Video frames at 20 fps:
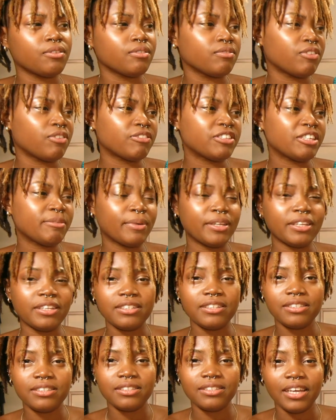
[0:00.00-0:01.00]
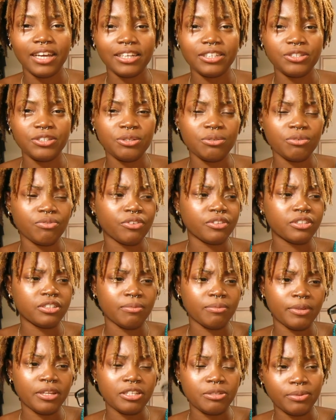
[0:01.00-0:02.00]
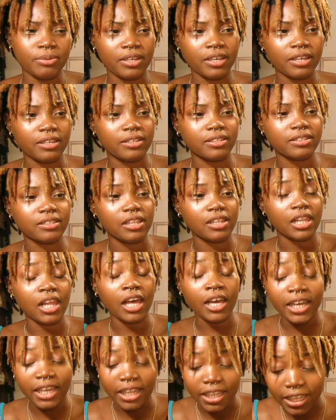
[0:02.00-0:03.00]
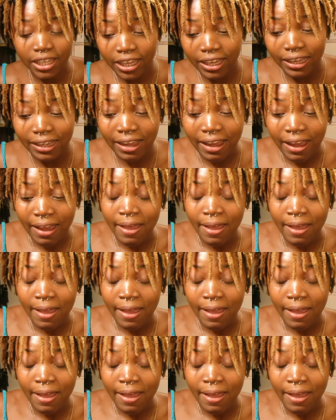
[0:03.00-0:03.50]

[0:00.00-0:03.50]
15 minutes I was using 15 minutes because luckily